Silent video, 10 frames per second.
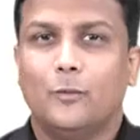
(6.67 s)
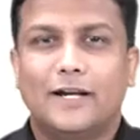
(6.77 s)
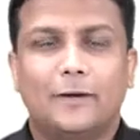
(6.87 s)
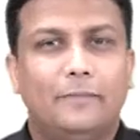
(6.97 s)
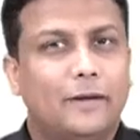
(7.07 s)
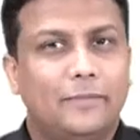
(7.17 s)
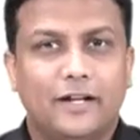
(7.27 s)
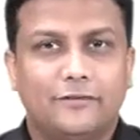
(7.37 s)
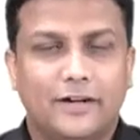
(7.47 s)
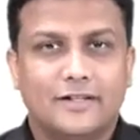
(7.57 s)
Welcome back my
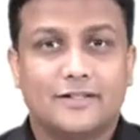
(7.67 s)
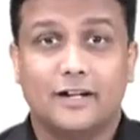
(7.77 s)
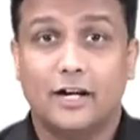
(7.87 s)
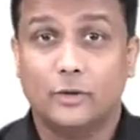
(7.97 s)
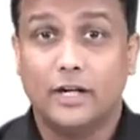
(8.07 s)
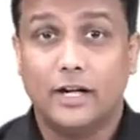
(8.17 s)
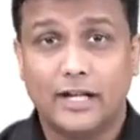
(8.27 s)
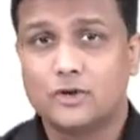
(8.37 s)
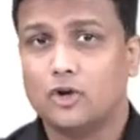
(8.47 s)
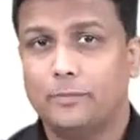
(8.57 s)
dear friends. Now the
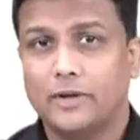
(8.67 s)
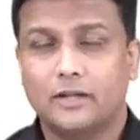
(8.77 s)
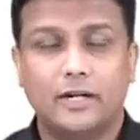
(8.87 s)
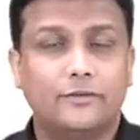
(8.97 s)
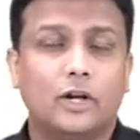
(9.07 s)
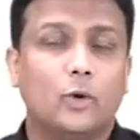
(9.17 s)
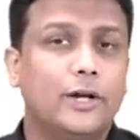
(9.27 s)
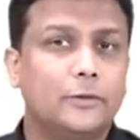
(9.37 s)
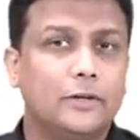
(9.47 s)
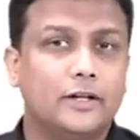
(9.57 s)
next topic that we are
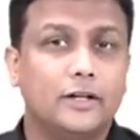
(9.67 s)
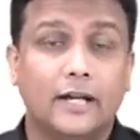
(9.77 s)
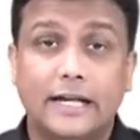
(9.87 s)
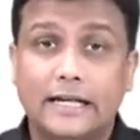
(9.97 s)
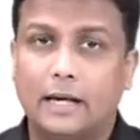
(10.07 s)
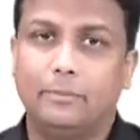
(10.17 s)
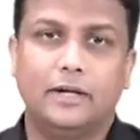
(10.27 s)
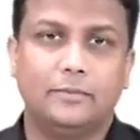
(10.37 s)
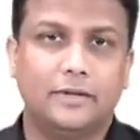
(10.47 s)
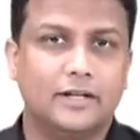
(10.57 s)
going to learn in upper
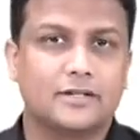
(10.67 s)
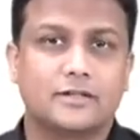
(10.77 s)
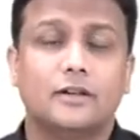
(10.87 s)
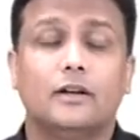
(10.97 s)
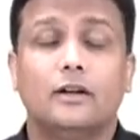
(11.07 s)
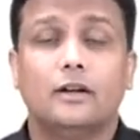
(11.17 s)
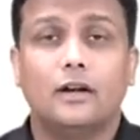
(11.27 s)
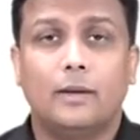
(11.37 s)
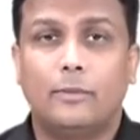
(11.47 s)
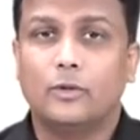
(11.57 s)
limb is
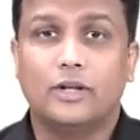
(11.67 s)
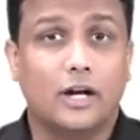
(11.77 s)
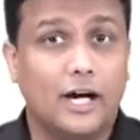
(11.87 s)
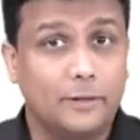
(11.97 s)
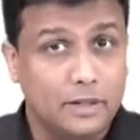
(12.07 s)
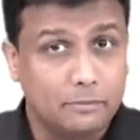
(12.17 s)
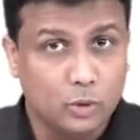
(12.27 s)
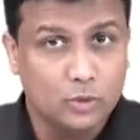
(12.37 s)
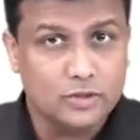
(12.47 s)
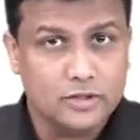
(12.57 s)
about the carpal
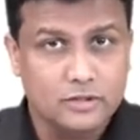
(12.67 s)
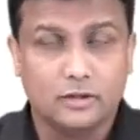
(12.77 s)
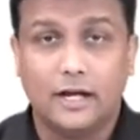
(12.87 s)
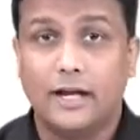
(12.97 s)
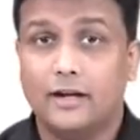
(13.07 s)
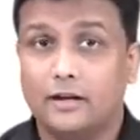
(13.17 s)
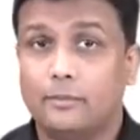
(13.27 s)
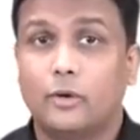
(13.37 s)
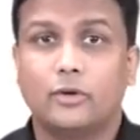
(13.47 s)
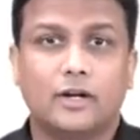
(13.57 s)
bones and
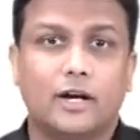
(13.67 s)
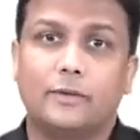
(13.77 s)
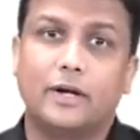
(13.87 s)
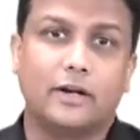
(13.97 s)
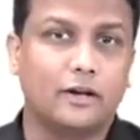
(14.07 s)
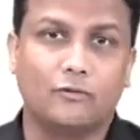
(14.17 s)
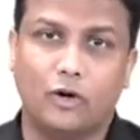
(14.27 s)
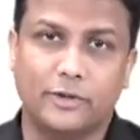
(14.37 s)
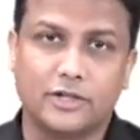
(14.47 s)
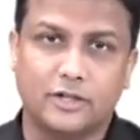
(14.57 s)
about the carpal tunnel
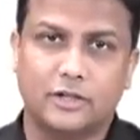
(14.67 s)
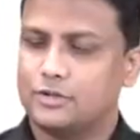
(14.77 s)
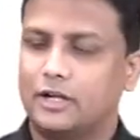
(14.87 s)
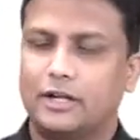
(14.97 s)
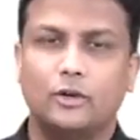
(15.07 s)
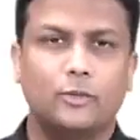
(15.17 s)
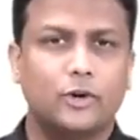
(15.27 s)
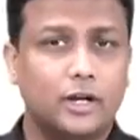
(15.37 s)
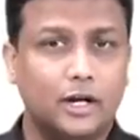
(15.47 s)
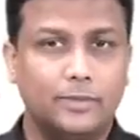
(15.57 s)
formation. So I'll tell you
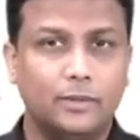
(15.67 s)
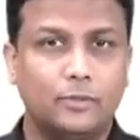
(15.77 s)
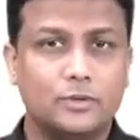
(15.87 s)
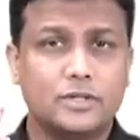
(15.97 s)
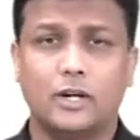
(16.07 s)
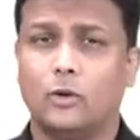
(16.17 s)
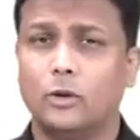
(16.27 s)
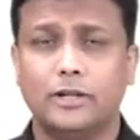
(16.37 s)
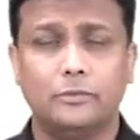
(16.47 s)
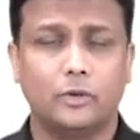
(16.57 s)
about the carpal bones and
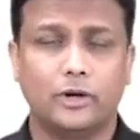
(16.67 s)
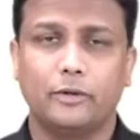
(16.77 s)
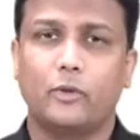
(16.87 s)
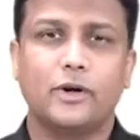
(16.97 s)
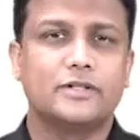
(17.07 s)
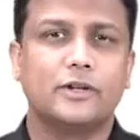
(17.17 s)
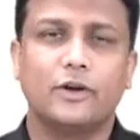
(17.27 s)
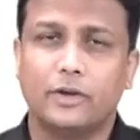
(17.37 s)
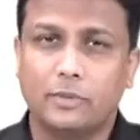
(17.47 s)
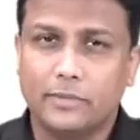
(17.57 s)
all the important points that you
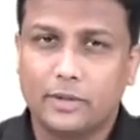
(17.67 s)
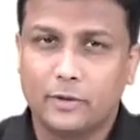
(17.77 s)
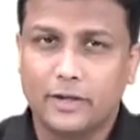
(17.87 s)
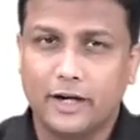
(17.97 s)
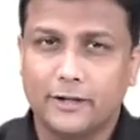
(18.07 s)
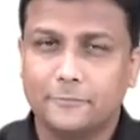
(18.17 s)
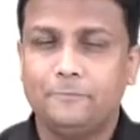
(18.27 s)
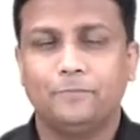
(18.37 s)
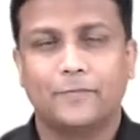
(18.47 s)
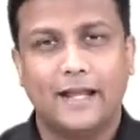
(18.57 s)
have to remember about that
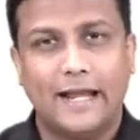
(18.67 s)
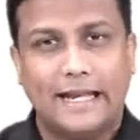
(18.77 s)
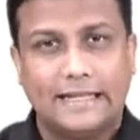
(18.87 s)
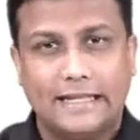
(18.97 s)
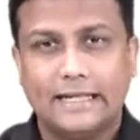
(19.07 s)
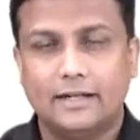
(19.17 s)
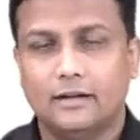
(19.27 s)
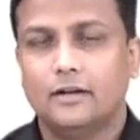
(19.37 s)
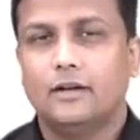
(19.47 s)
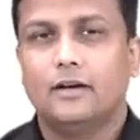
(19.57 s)
and then
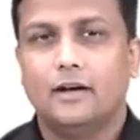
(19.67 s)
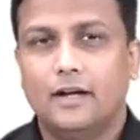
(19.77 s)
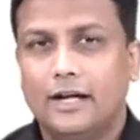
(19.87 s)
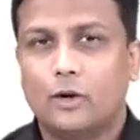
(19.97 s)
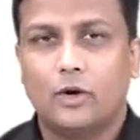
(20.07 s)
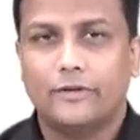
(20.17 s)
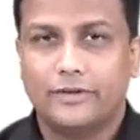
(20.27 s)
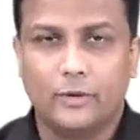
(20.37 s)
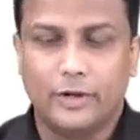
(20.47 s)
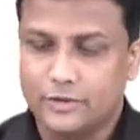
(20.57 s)
later on
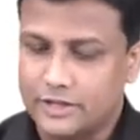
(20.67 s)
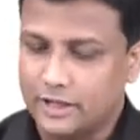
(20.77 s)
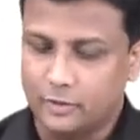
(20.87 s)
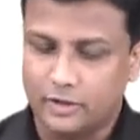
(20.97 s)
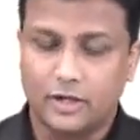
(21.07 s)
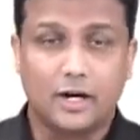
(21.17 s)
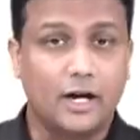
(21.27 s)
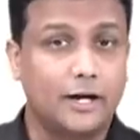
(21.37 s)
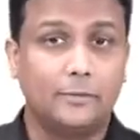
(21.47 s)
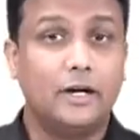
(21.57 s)
we are going to study about the
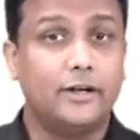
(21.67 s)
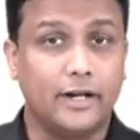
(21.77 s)
carpal